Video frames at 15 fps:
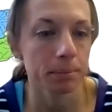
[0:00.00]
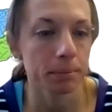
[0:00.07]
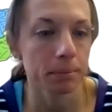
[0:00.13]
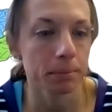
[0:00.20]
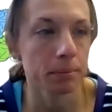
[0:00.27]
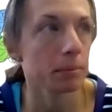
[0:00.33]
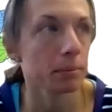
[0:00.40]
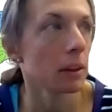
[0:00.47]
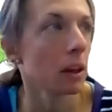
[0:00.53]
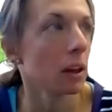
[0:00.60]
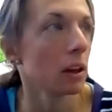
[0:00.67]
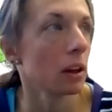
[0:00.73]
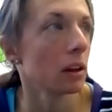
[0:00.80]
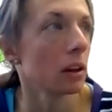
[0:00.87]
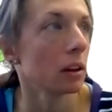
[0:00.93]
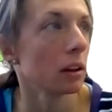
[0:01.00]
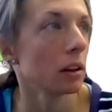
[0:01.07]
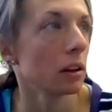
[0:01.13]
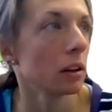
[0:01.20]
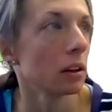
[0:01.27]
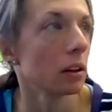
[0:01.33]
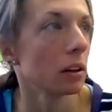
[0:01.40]

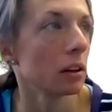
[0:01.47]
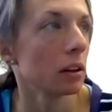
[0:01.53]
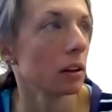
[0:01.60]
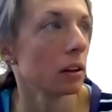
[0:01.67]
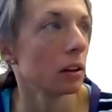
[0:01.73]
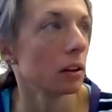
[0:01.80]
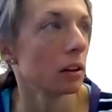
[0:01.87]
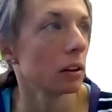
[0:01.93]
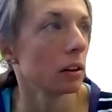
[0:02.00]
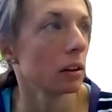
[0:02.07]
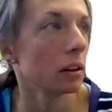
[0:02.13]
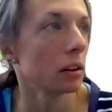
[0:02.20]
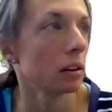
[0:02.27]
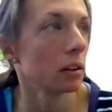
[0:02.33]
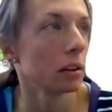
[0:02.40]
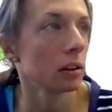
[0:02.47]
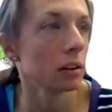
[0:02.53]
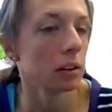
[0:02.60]
(no one is talking)